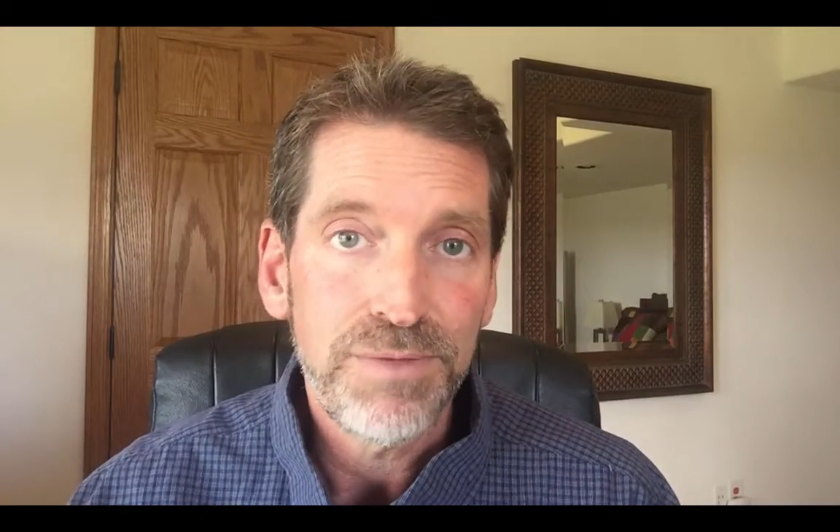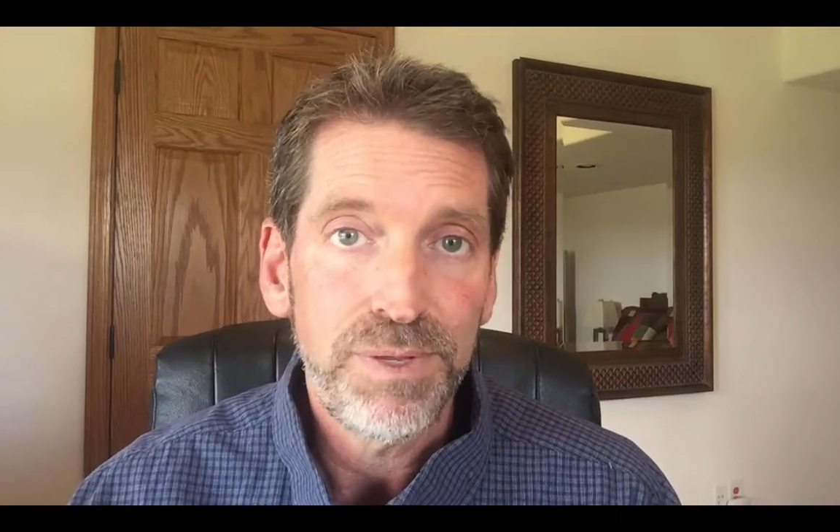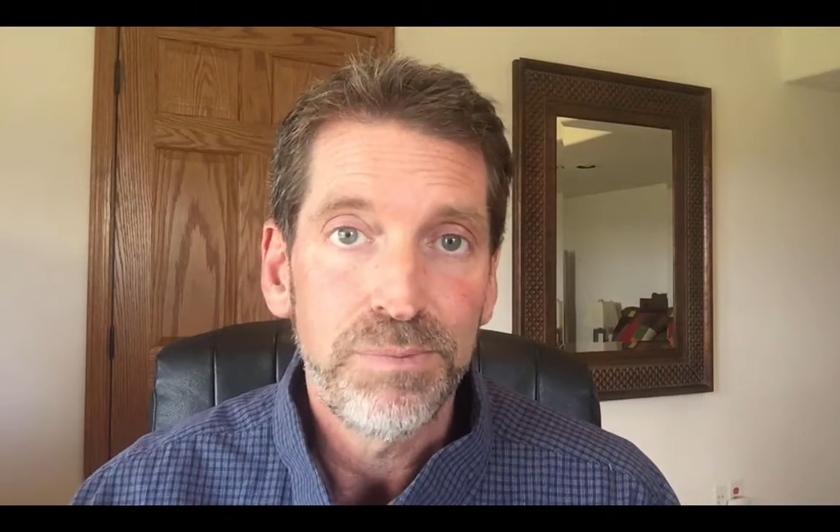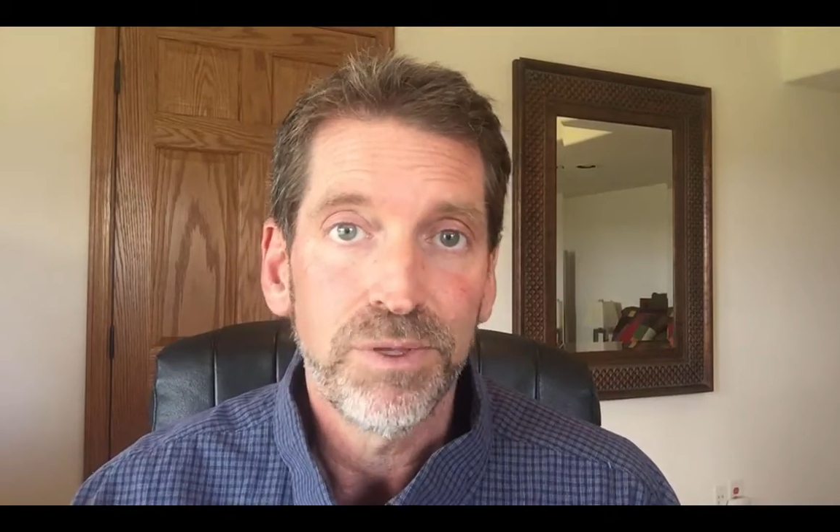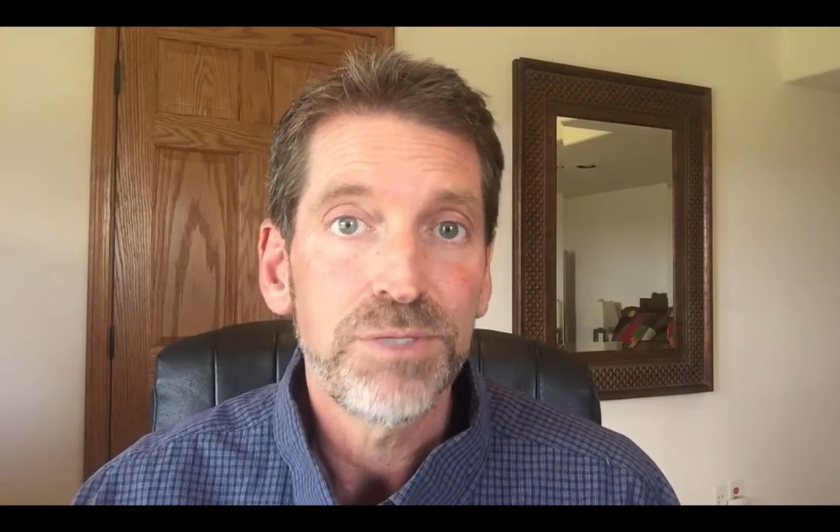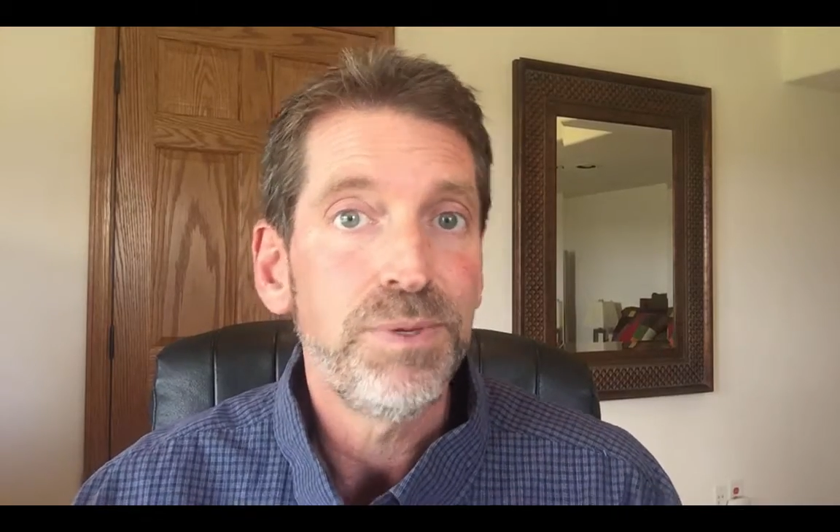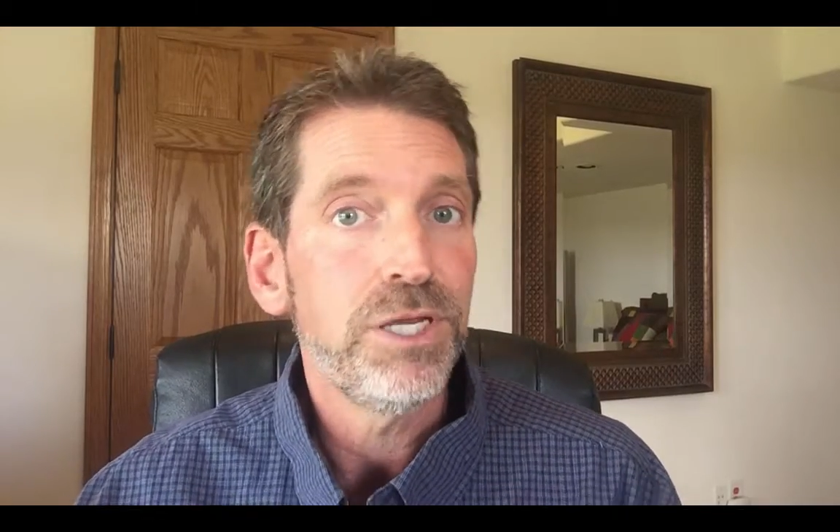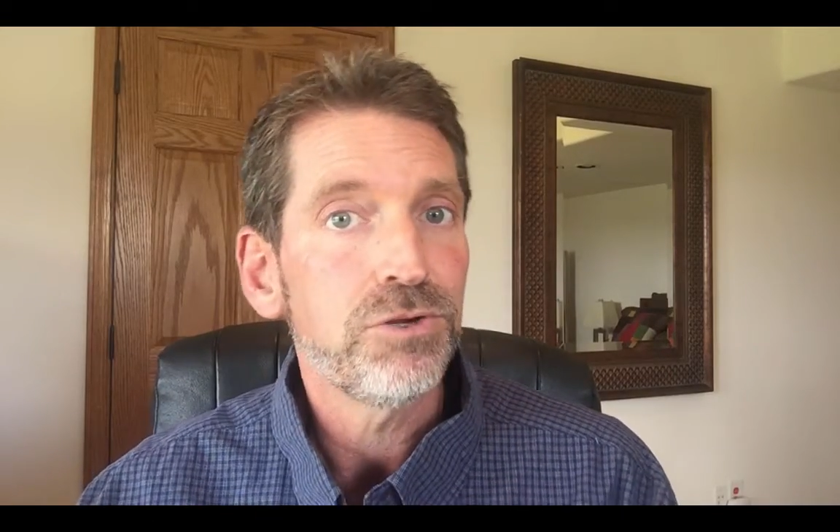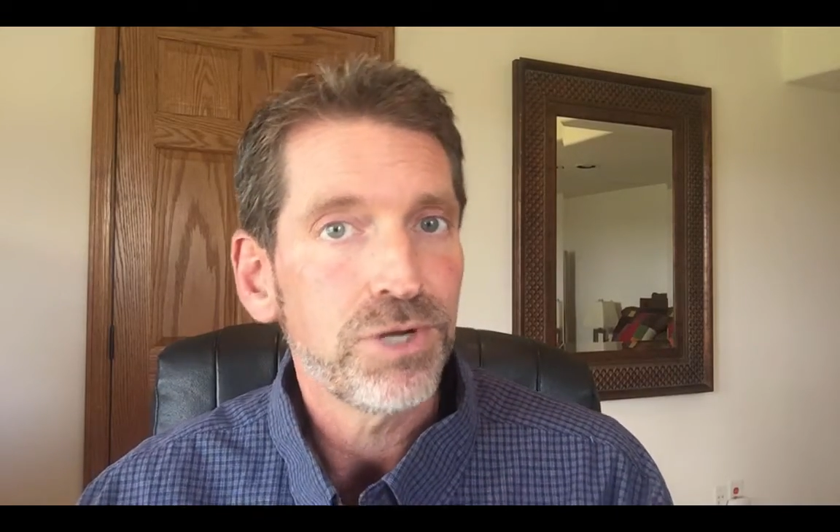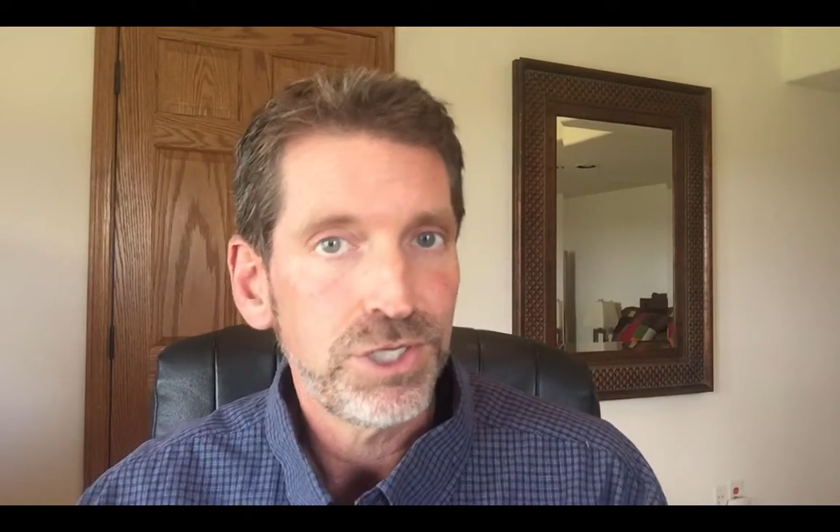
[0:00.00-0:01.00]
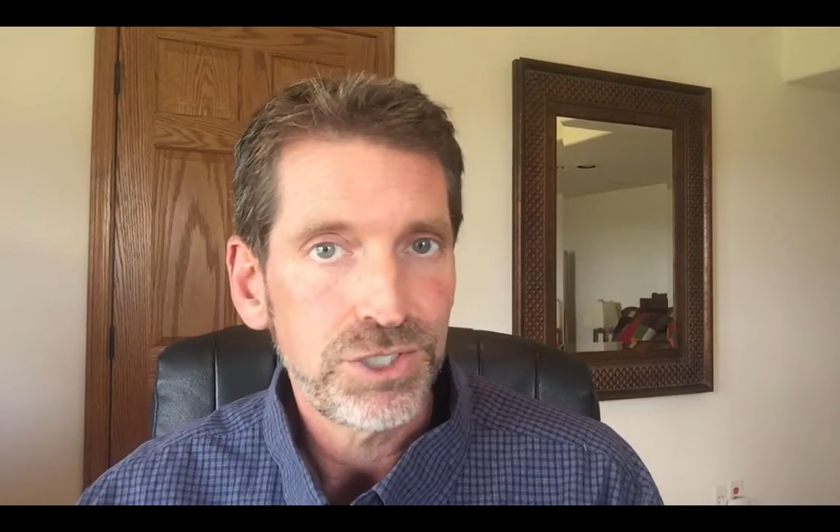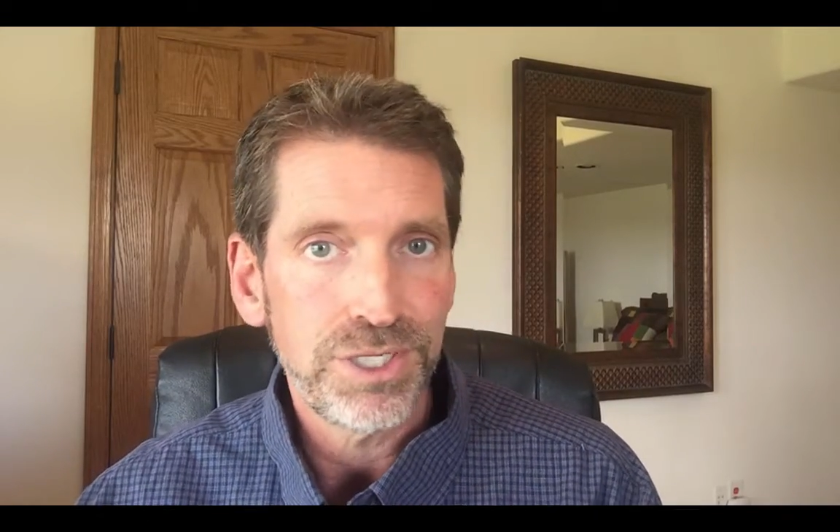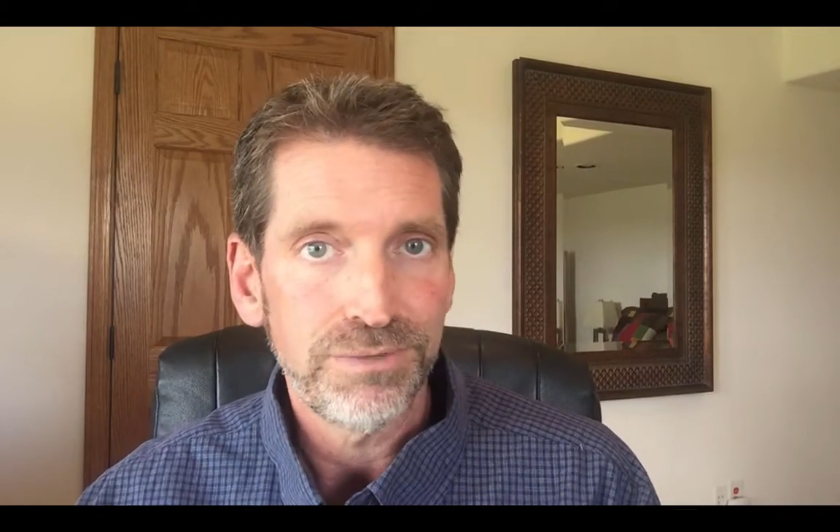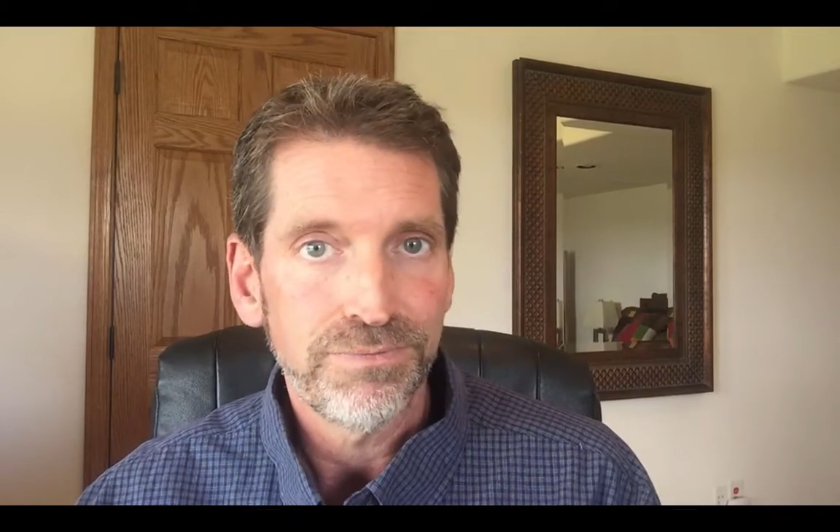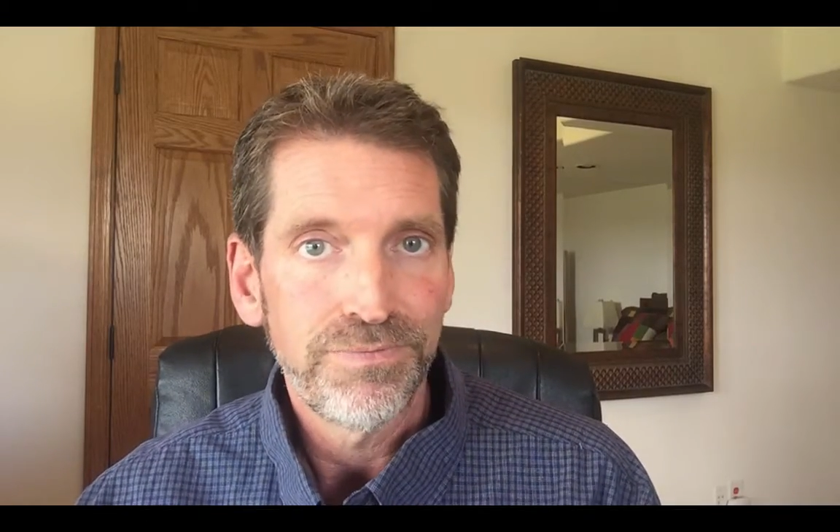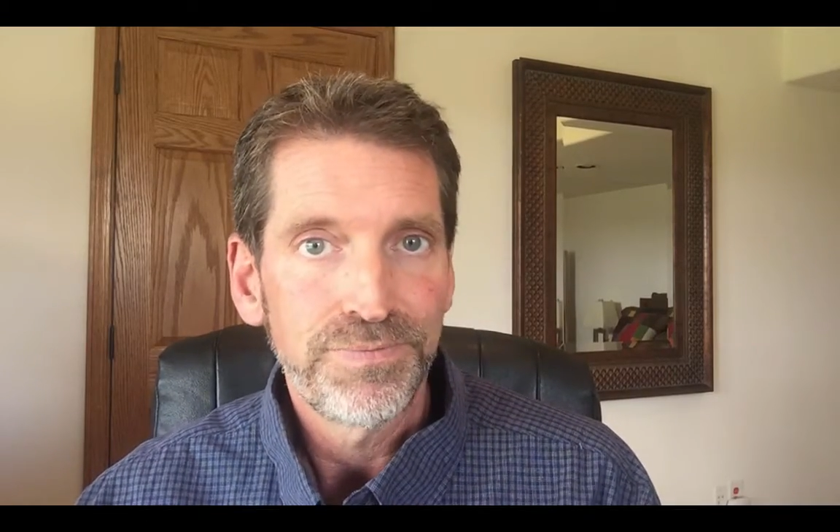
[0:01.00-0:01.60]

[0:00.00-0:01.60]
people as being Christian.